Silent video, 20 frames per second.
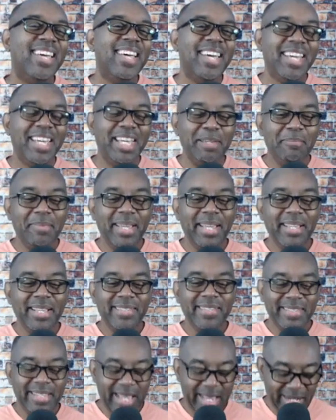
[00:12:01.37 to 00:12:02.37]
It
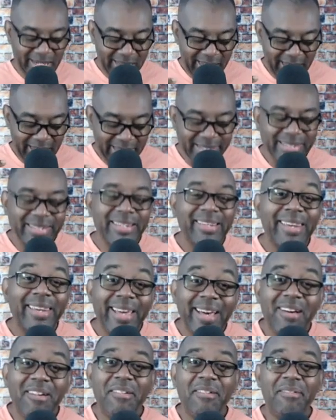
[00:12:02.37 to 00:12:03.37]
means that God's
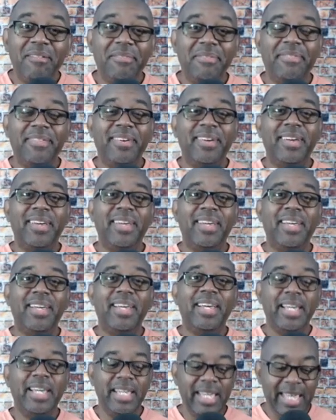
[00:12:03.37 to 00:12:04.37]
love
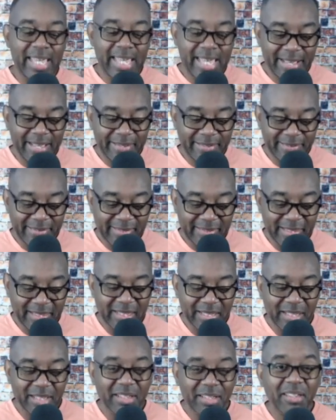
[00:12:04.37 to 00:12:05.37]
is
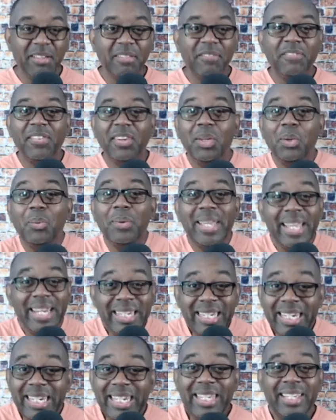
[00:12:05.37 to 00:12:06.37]

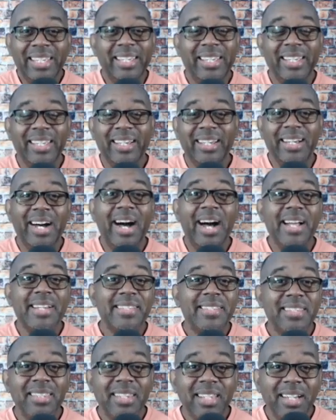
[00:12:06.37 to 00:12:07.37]
fluid.
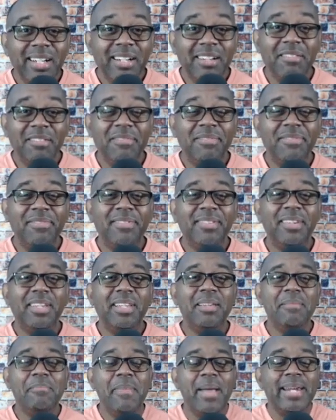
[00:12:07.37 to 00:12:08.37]
God's love
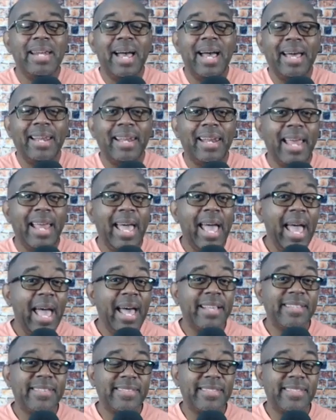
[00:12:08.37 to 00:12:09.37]
may not
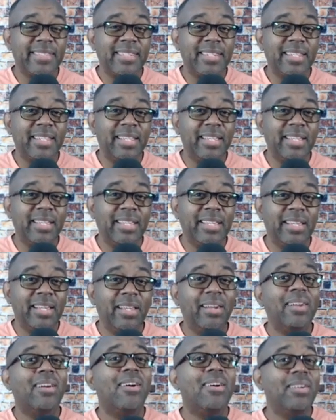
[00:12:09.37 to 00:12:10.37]
last
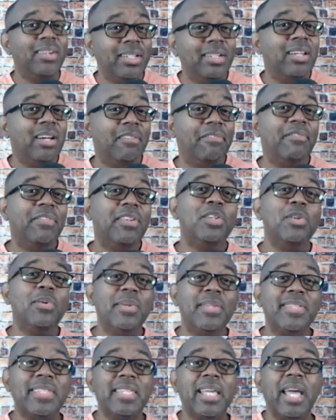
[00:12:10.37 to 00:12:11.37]
long enough for you
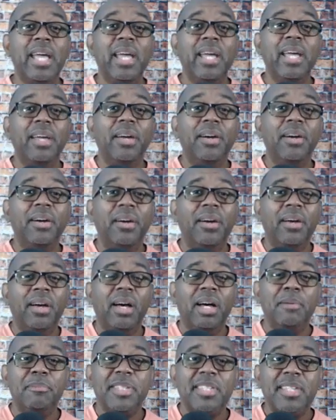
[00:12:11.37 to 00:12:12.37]
to say,
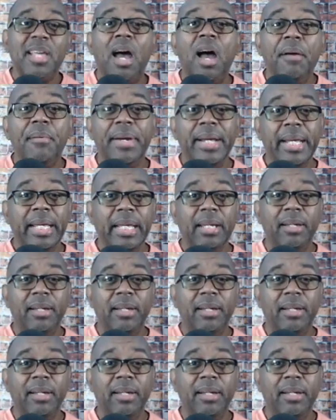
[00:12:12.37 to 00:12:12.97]
I'm sorry.